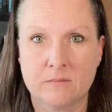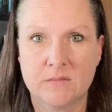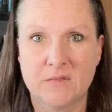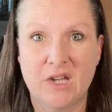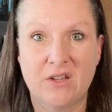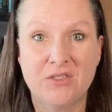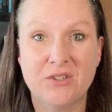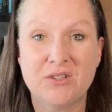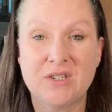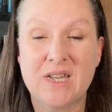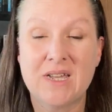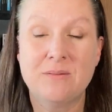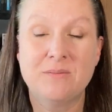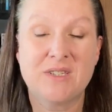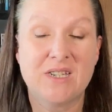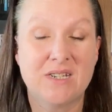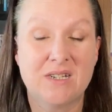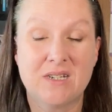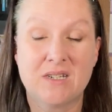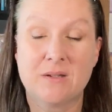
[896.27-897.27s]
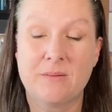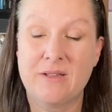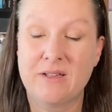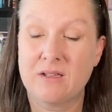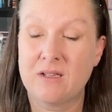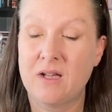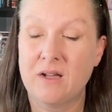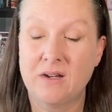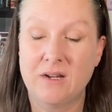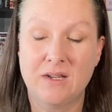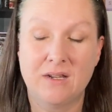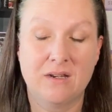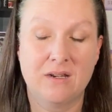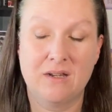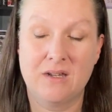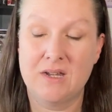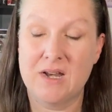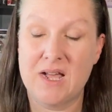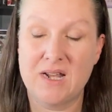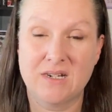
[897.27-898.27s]
Other times it is about cutting
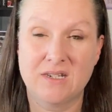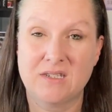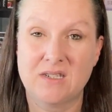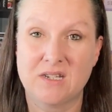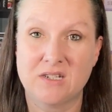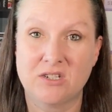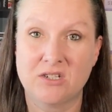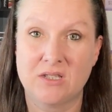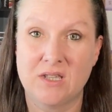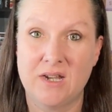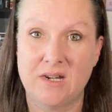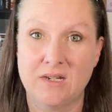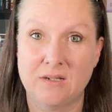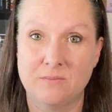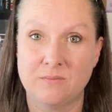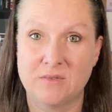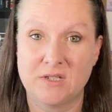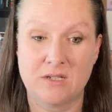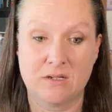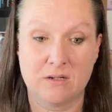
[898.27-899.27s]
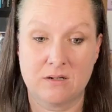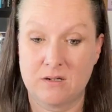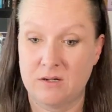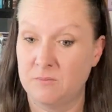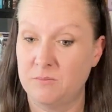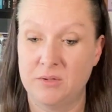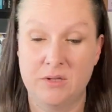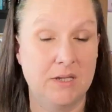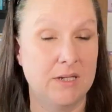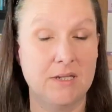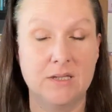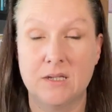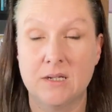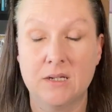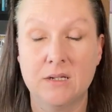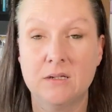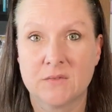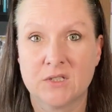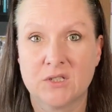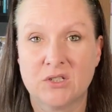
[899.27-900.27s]
non-essential items
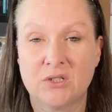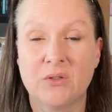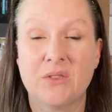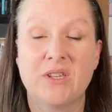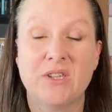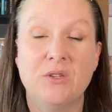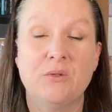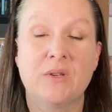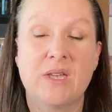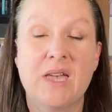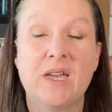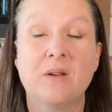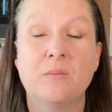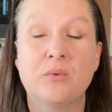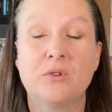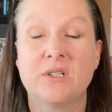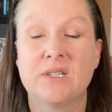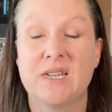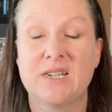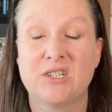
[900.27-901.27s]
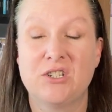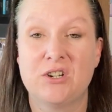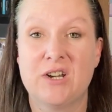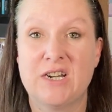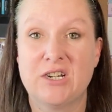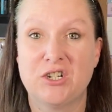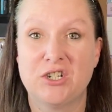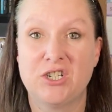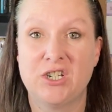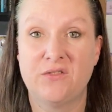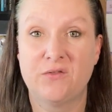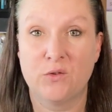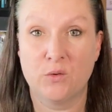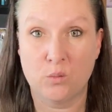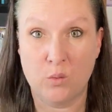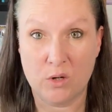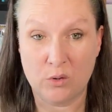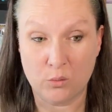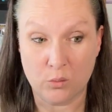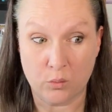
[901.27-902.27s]
completely so that you can protect your energy for
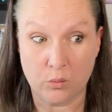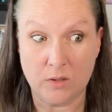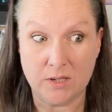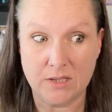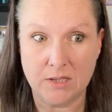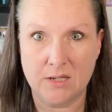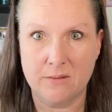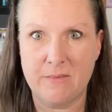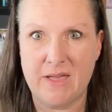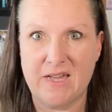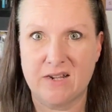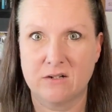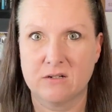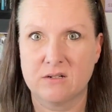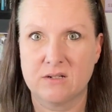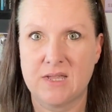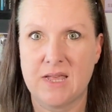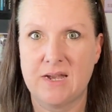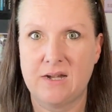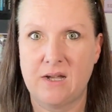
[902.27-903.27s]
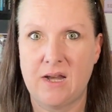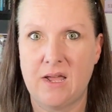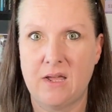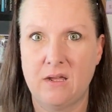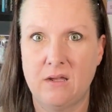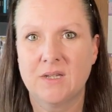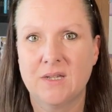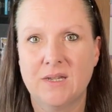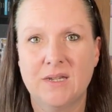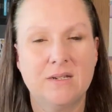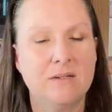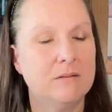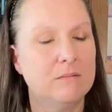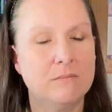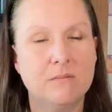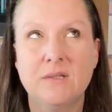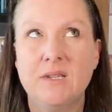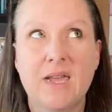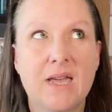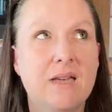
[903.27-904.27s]
what really matters that day. And
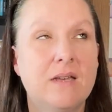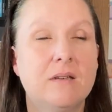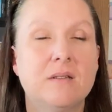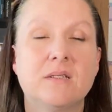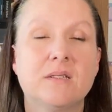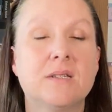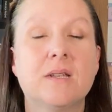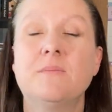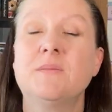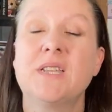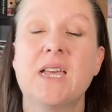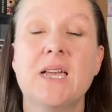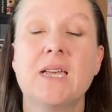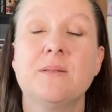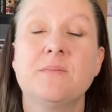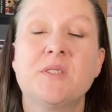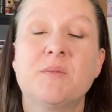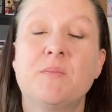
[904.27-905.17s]
yeah, sometimes